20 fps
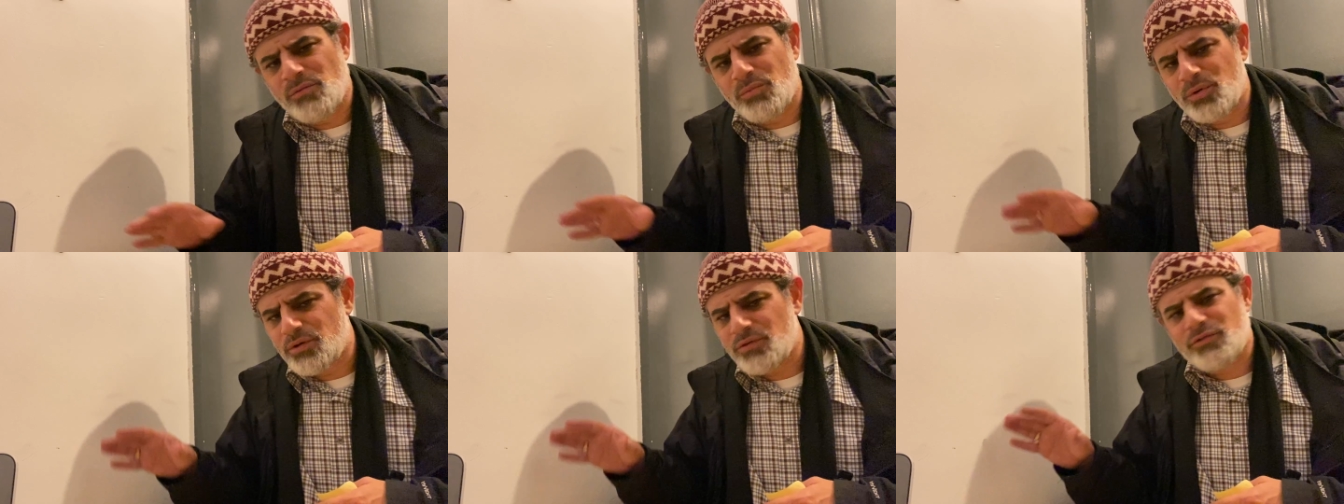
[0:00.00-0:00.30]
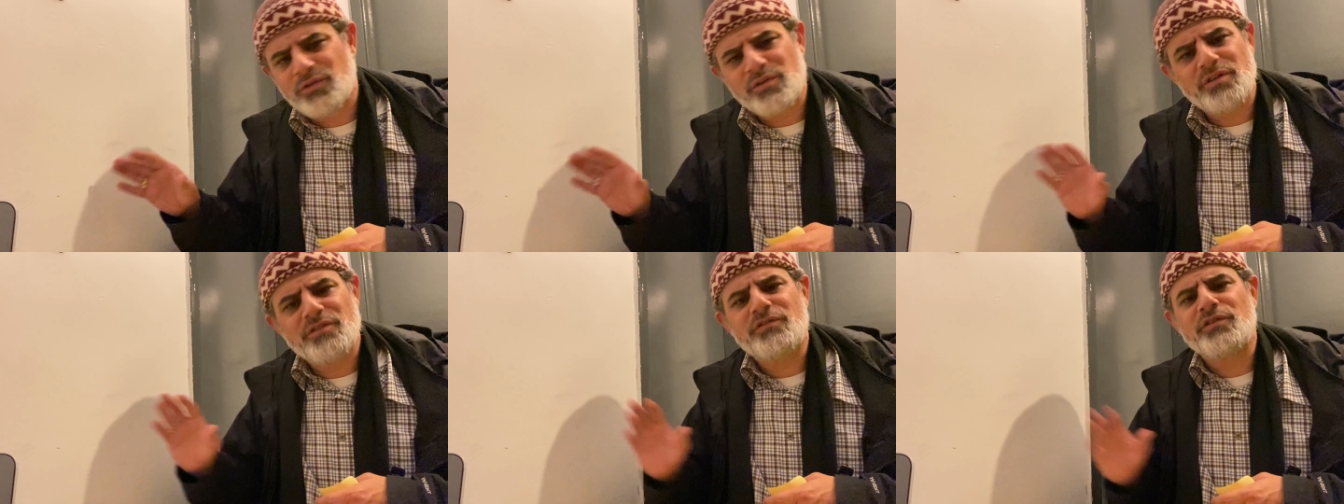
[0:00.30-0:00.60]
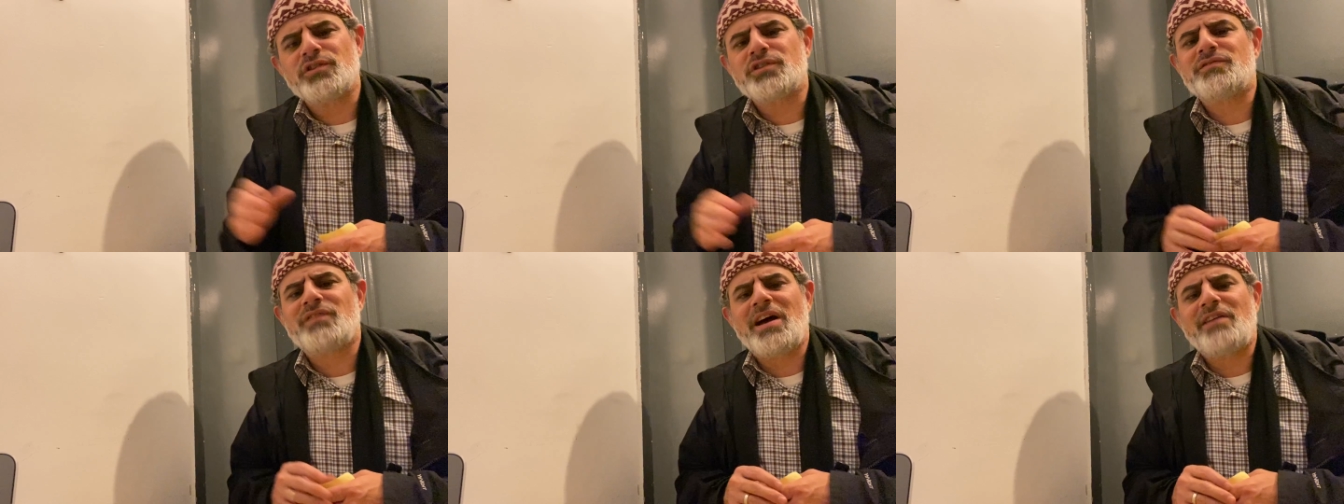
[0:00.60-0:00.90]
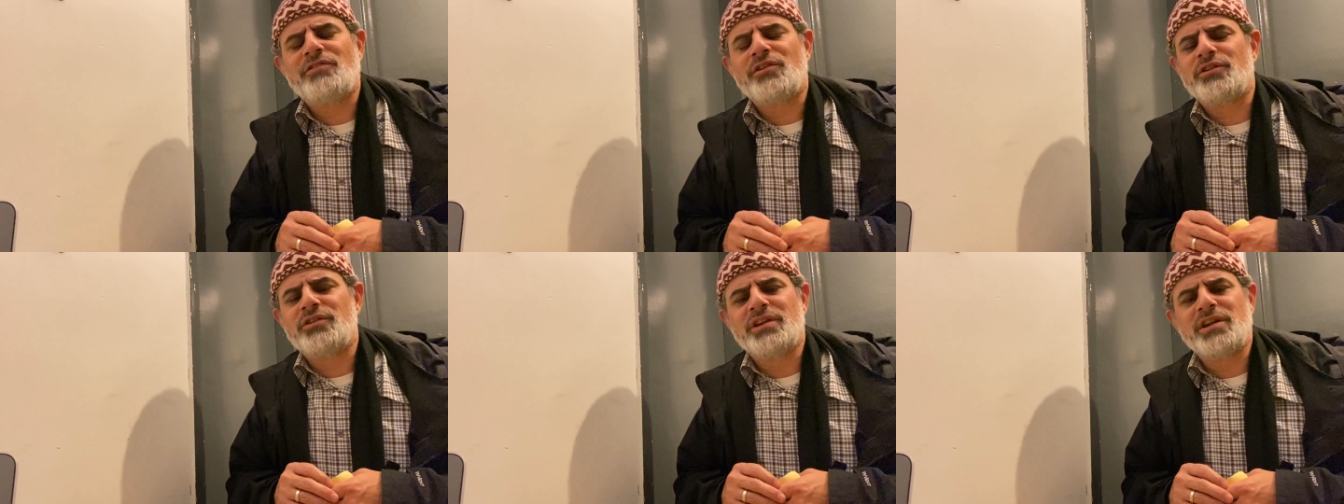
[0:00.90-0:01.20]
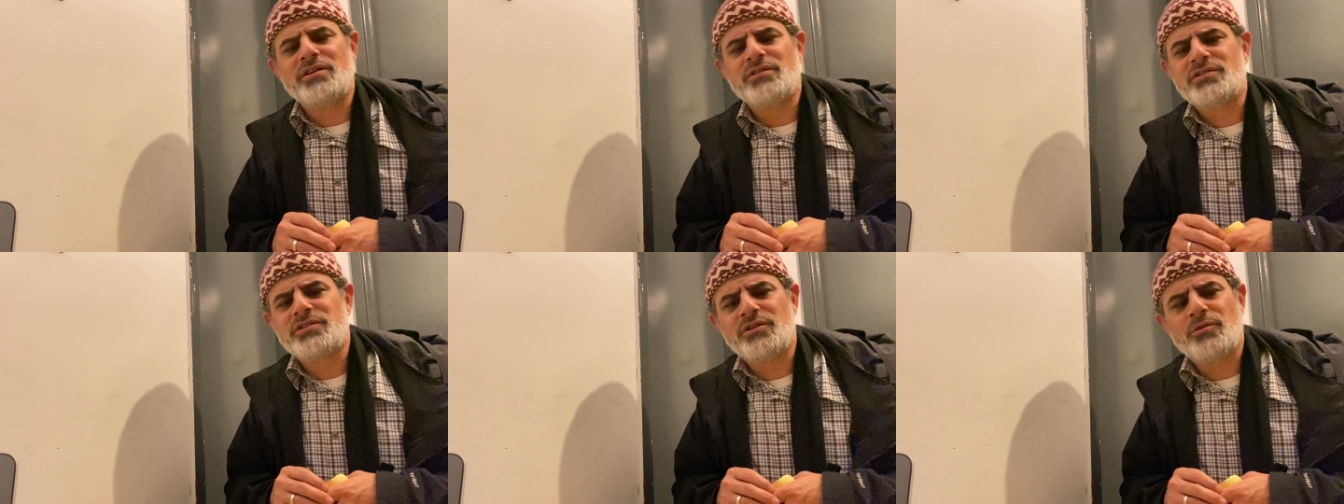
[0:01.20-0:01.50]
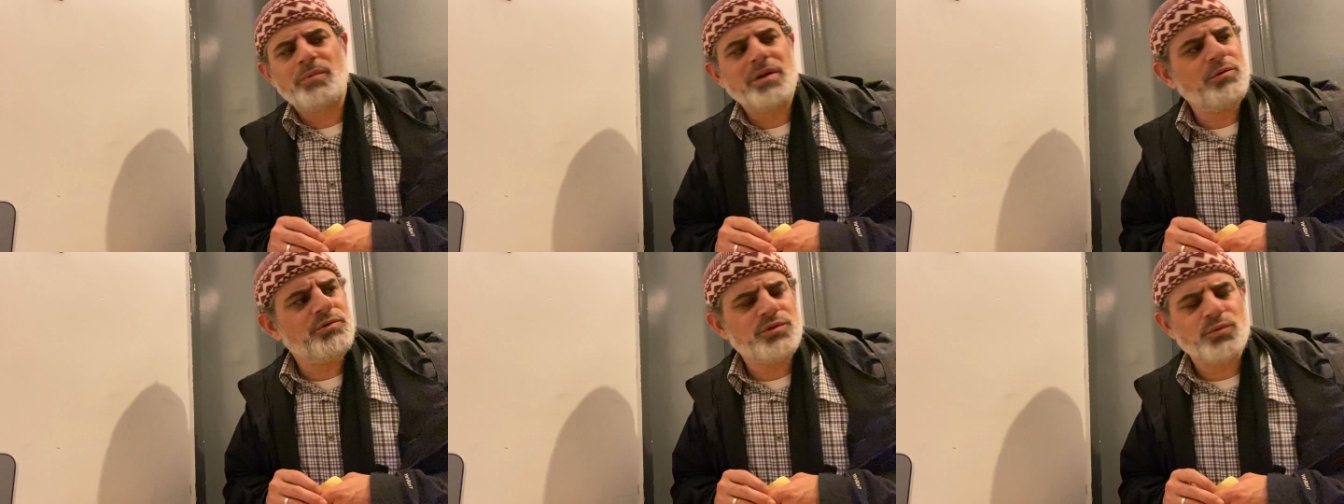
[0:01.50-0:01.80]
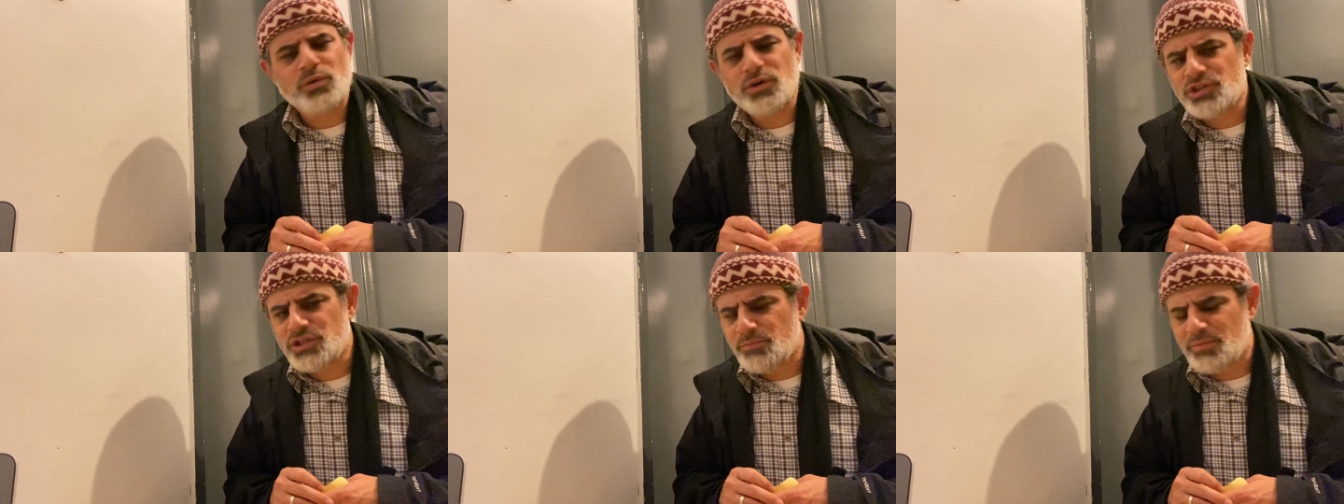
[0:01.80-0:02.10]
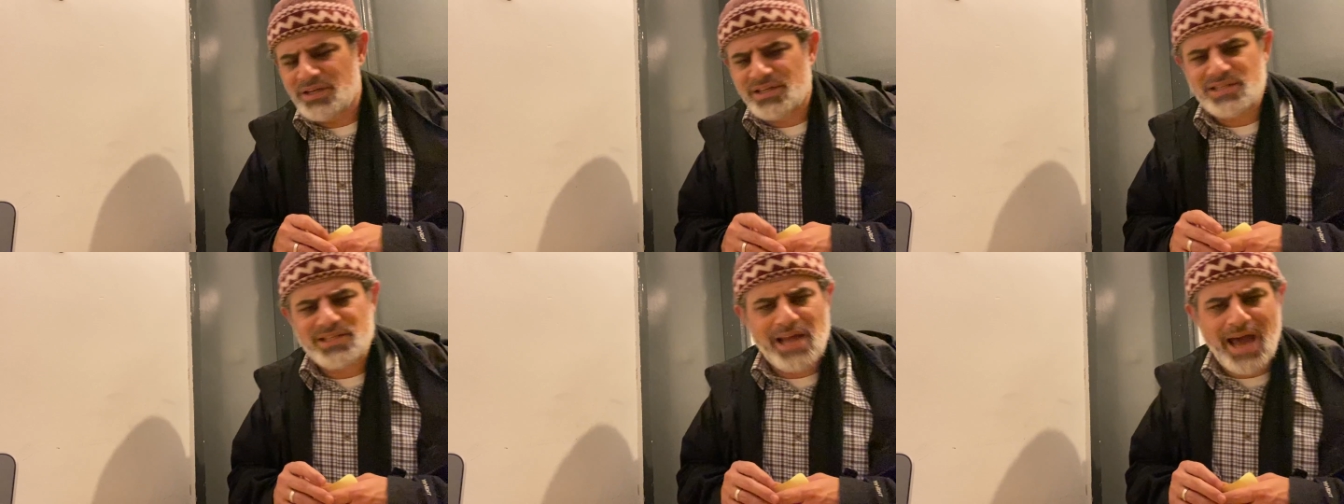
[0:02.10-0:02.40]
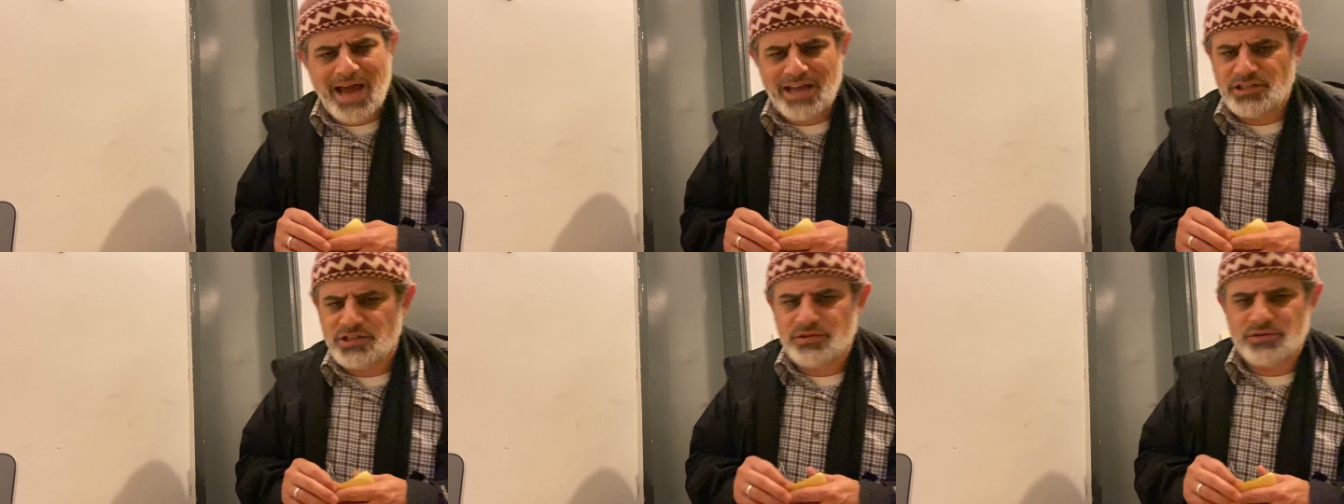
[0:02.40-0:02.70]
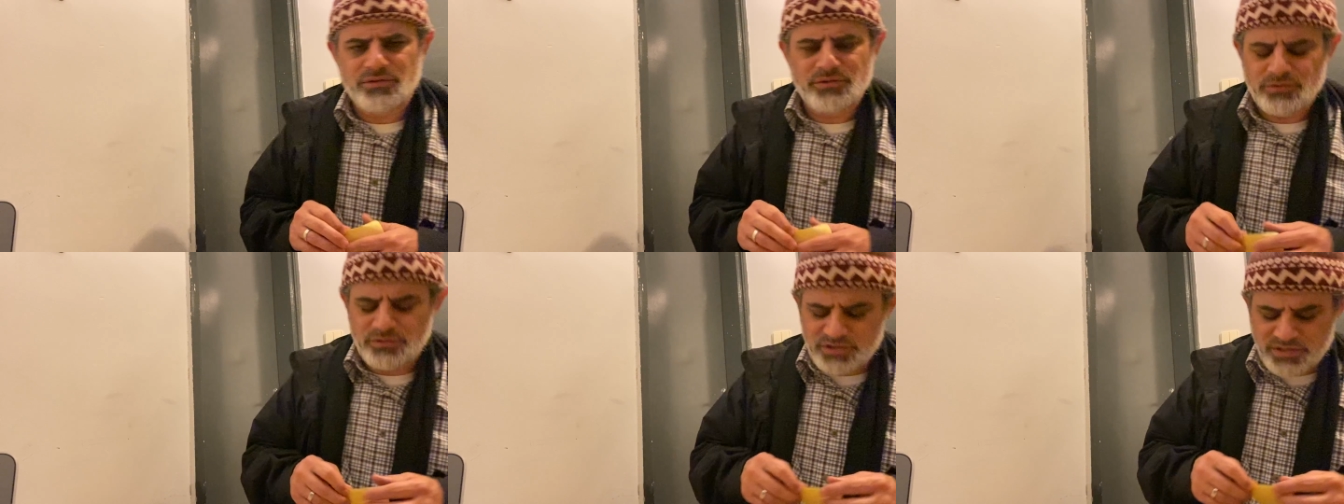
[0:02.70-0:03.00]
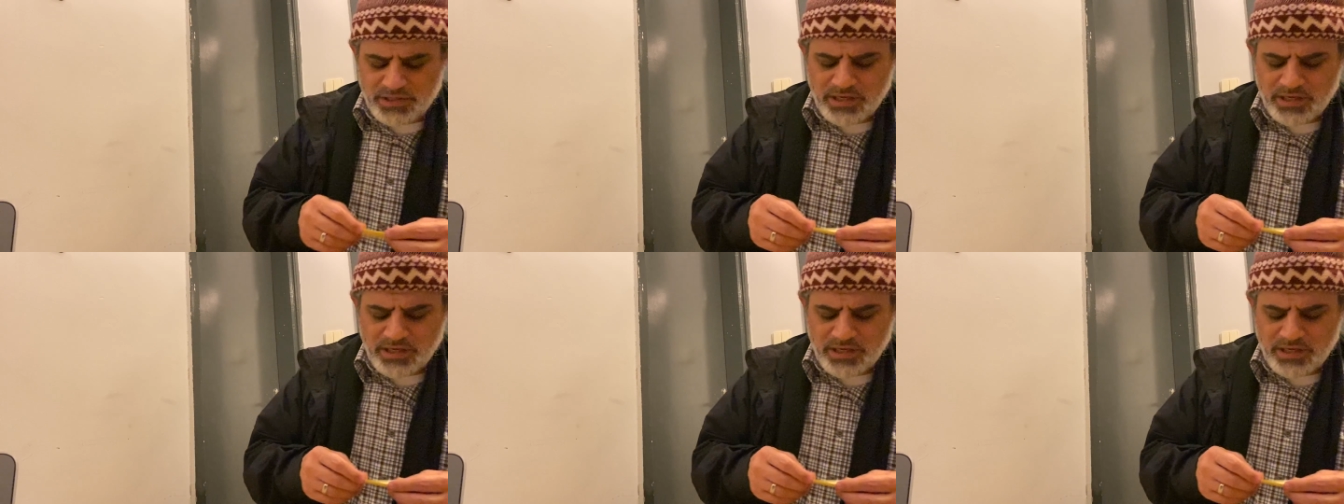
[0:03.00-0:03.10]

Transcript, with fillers: Buddha for the first 500 years. Nobody was worshiping statues.